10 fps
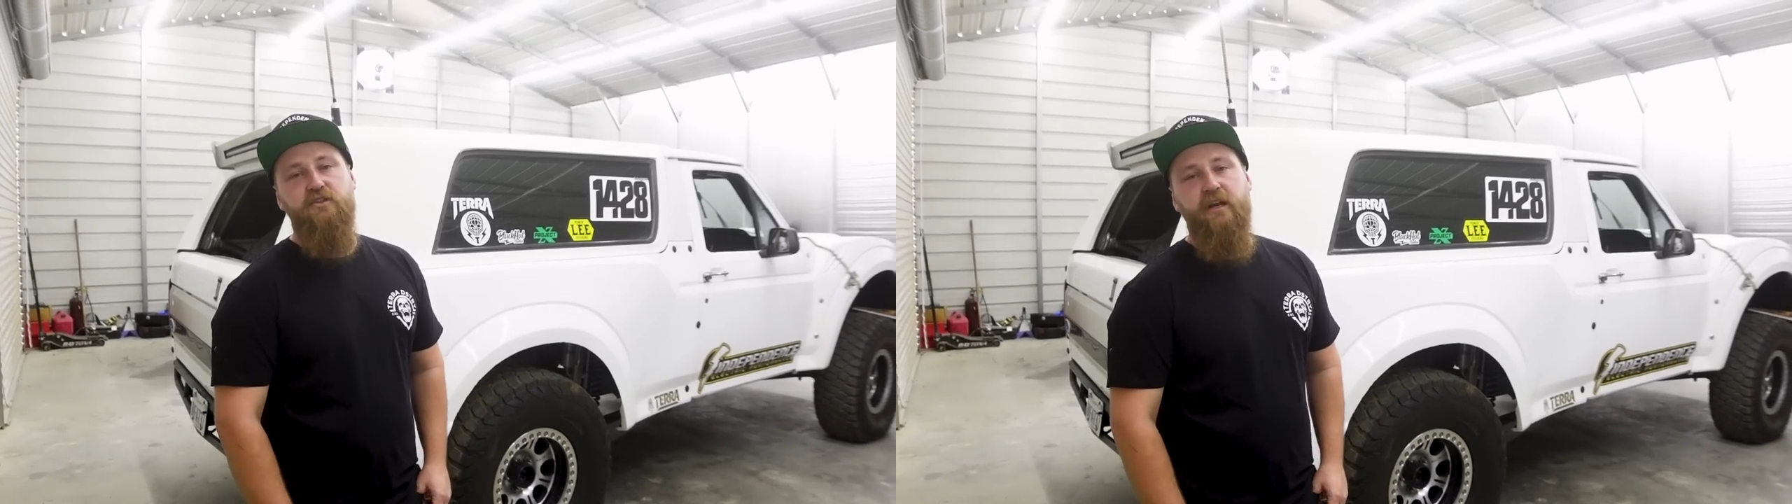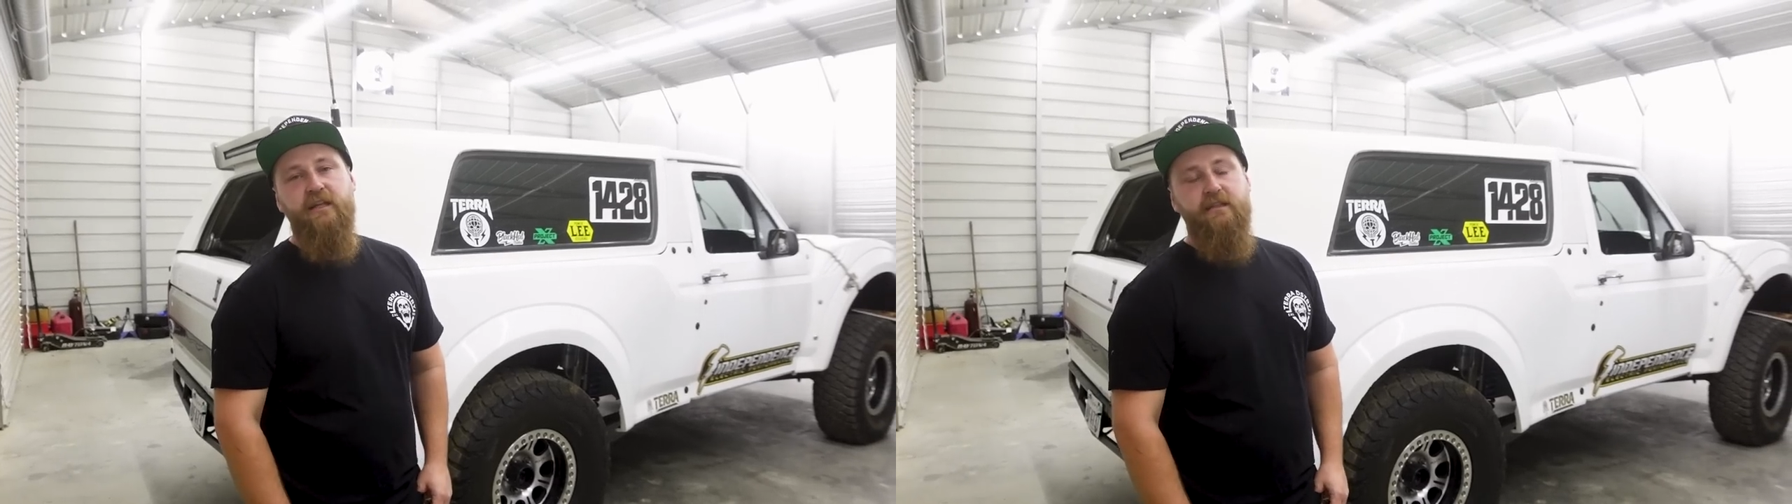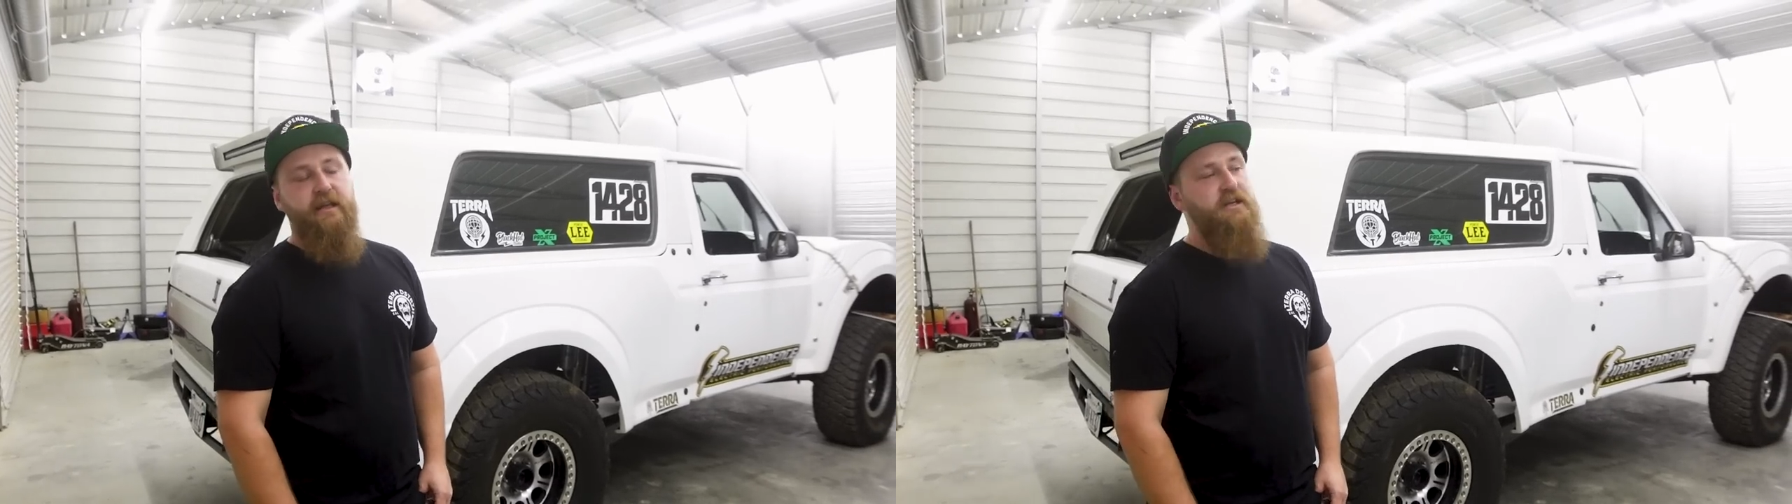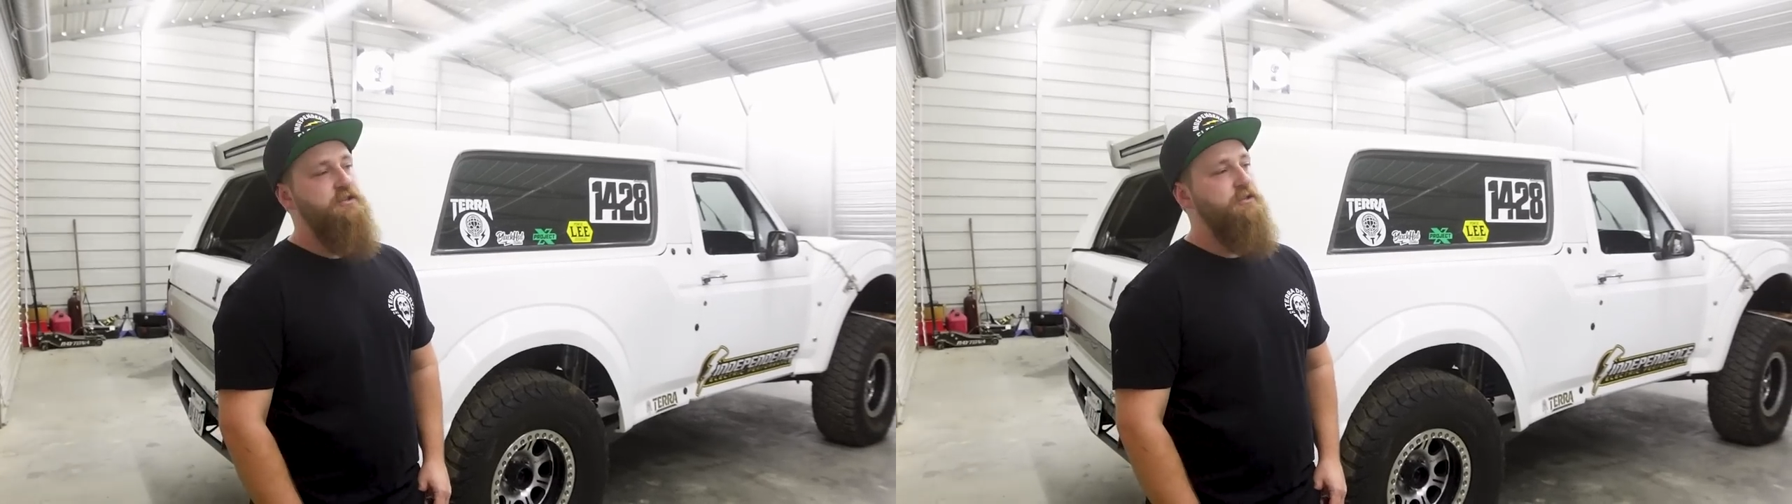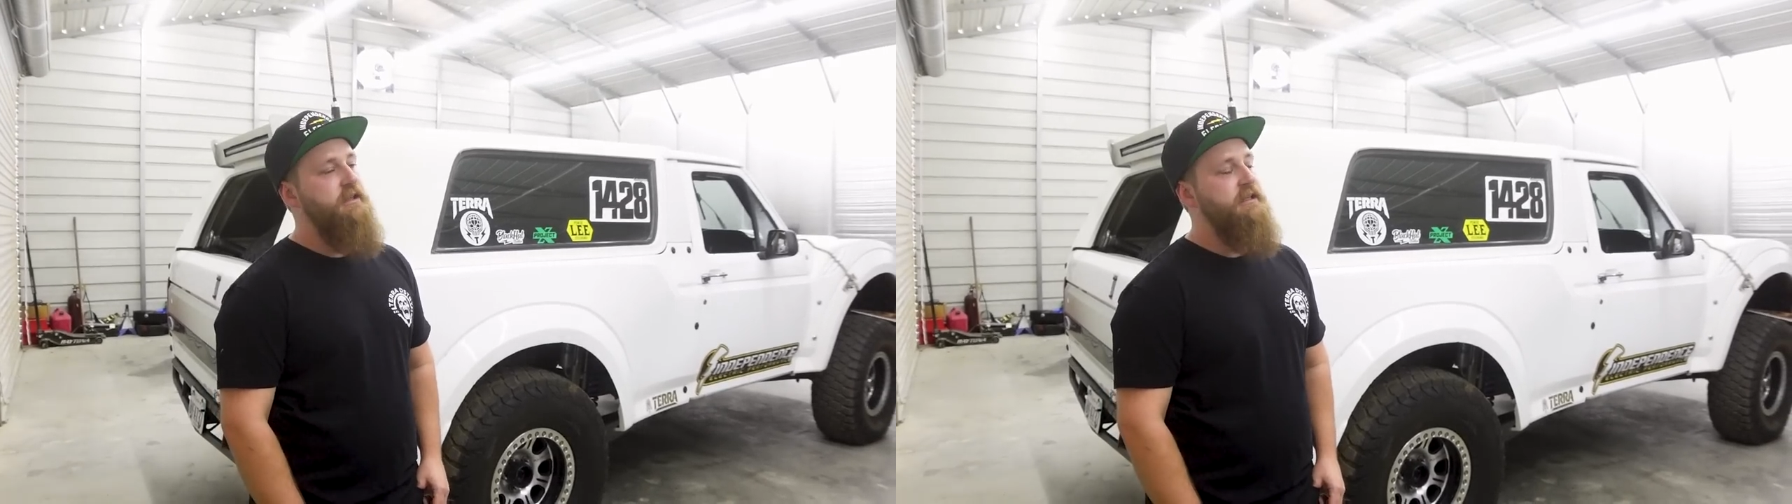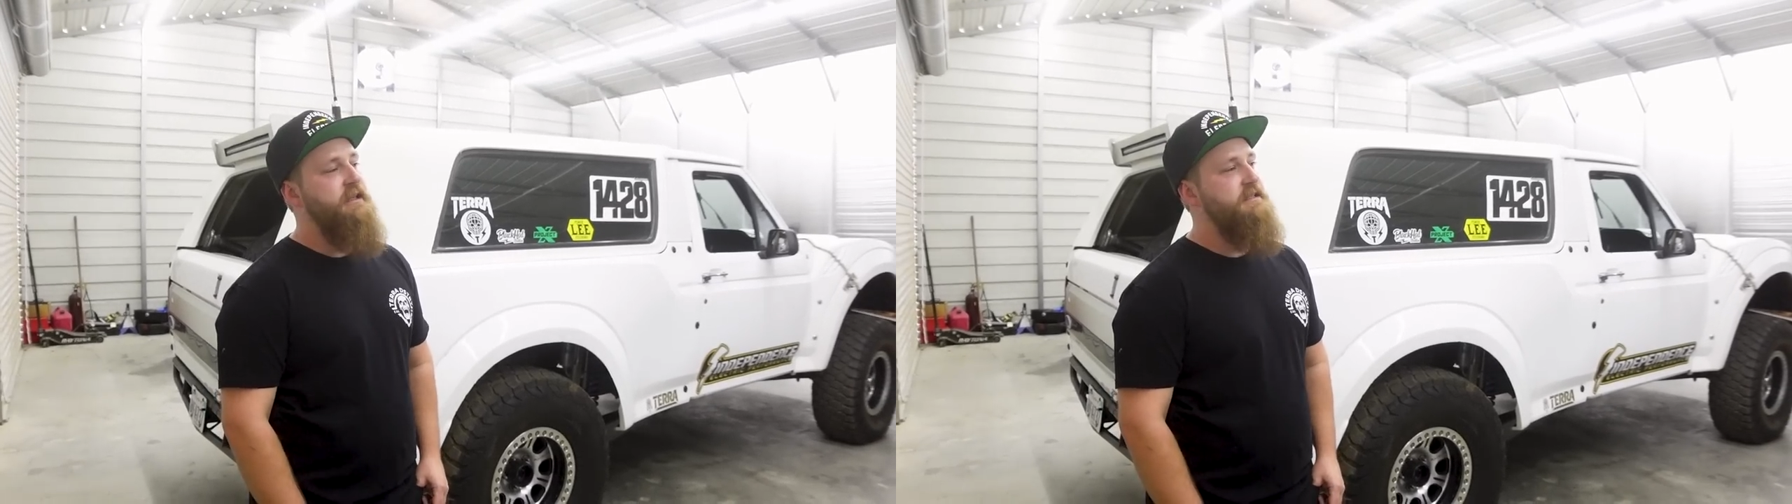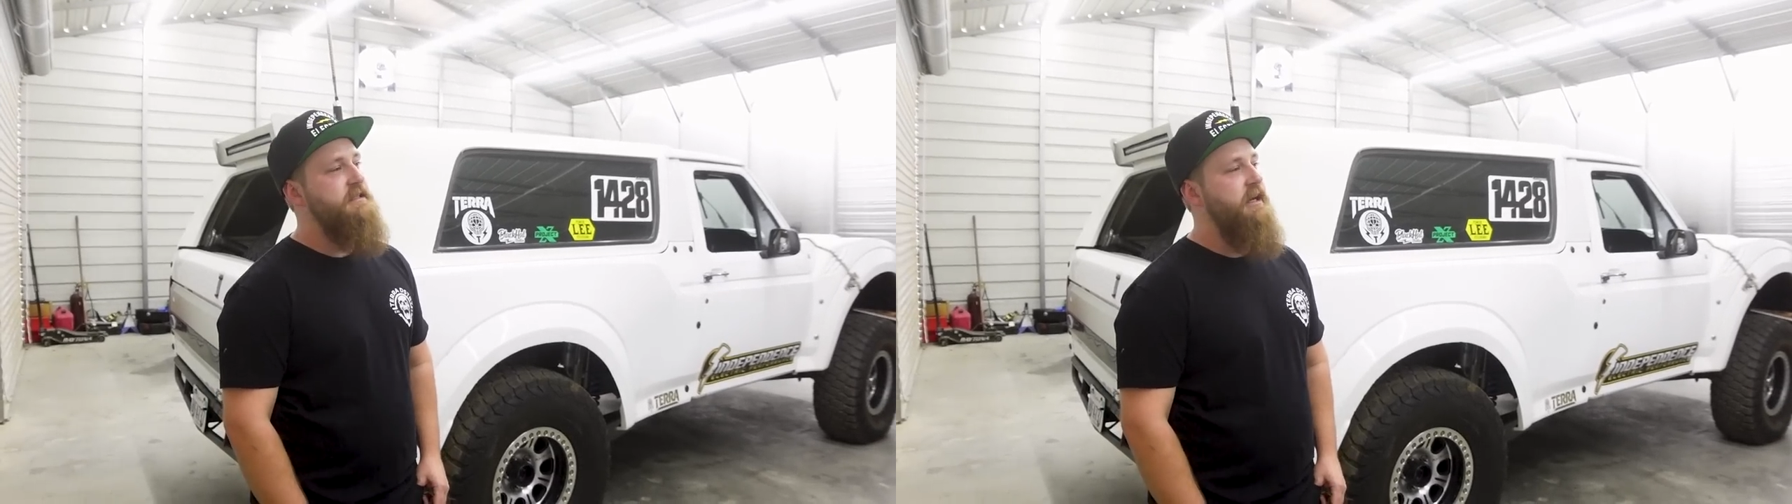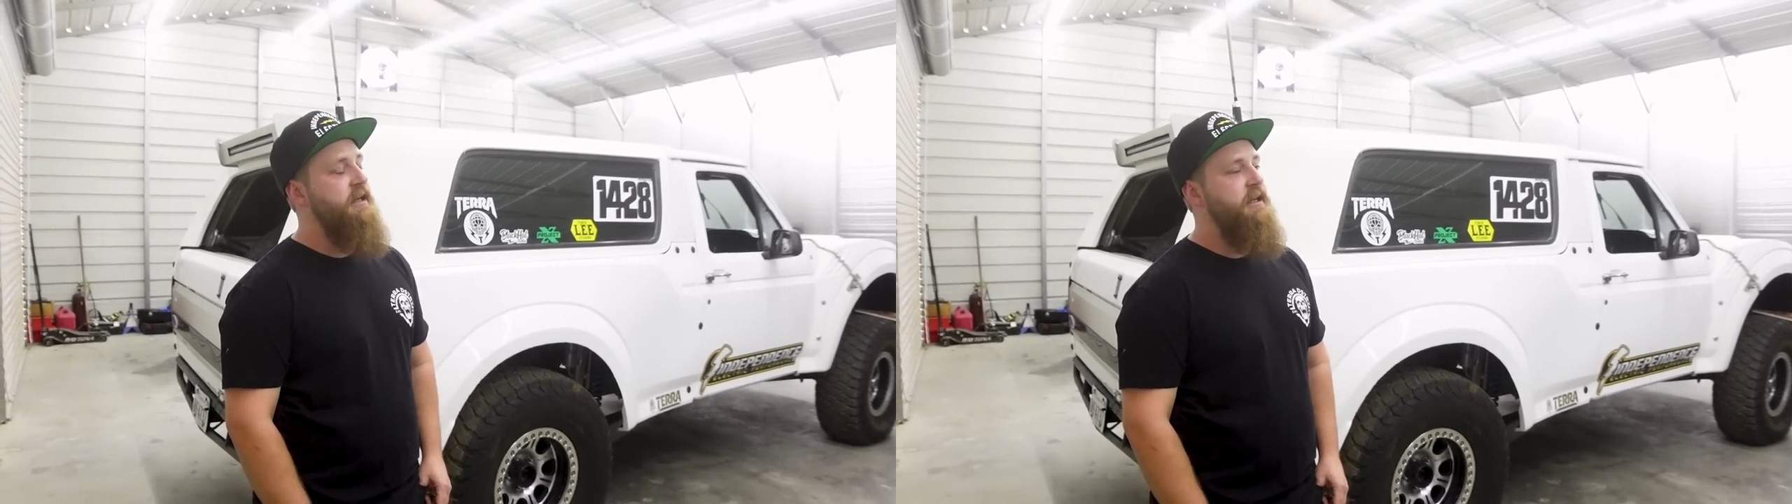trans electrical it needs
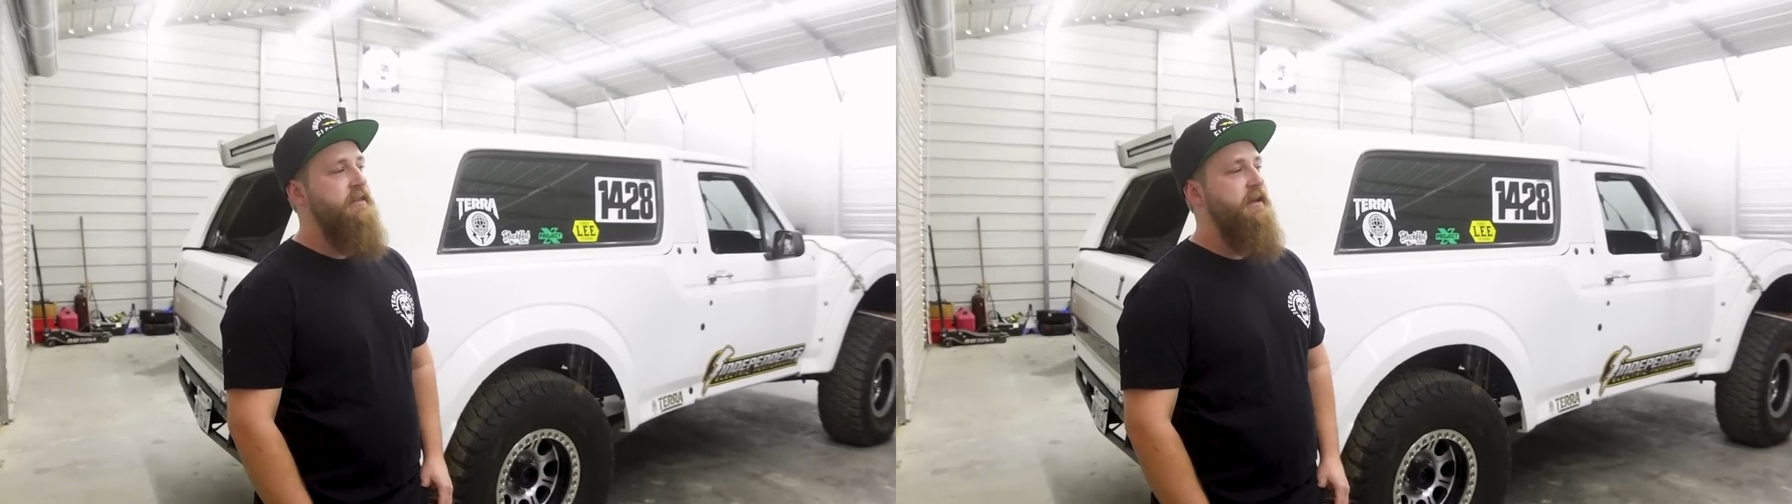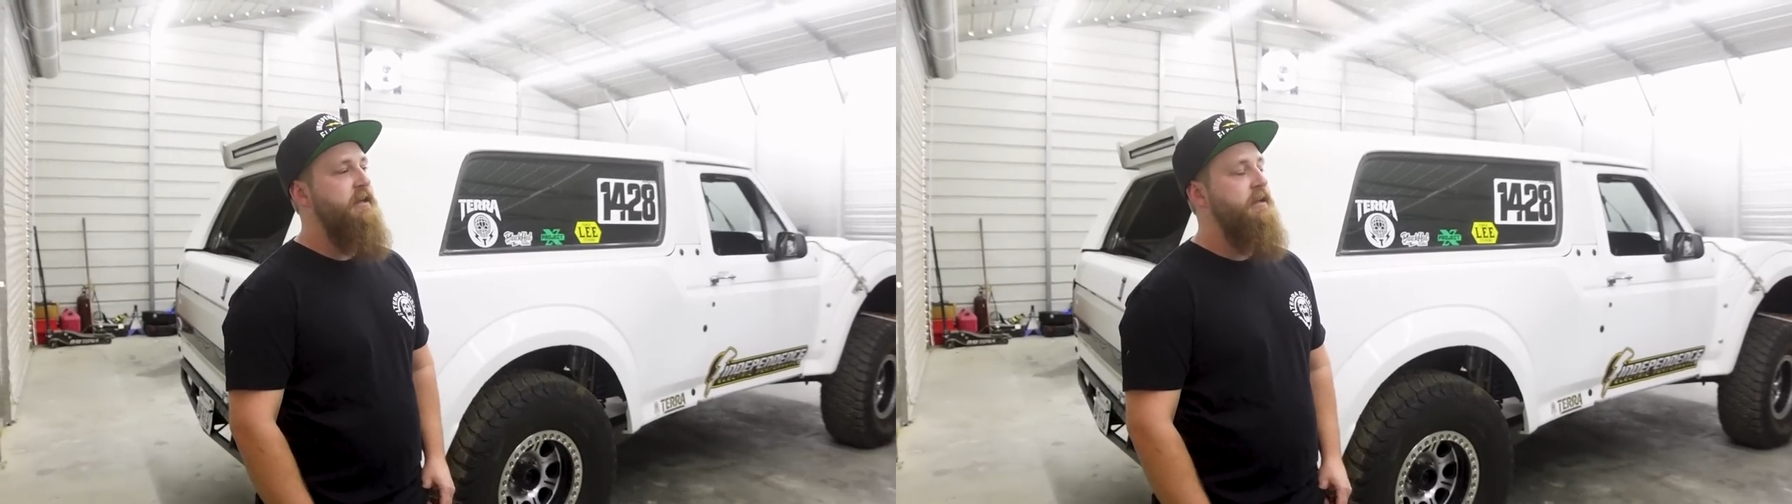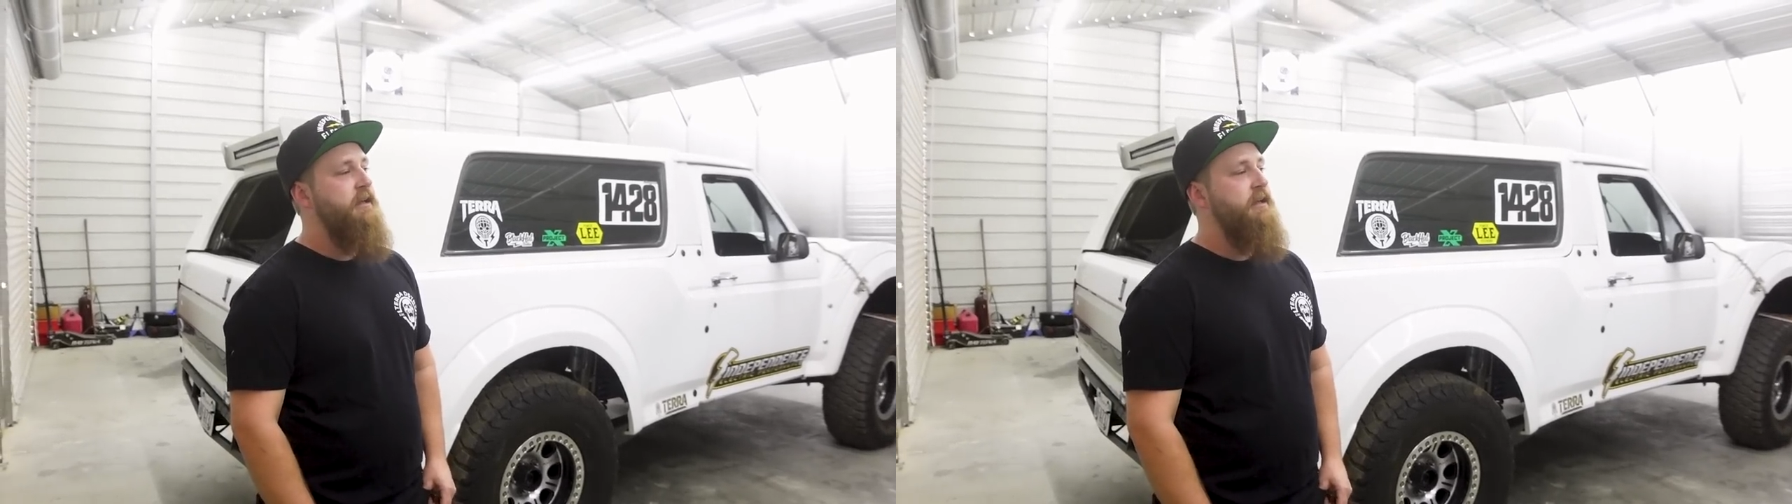done, and then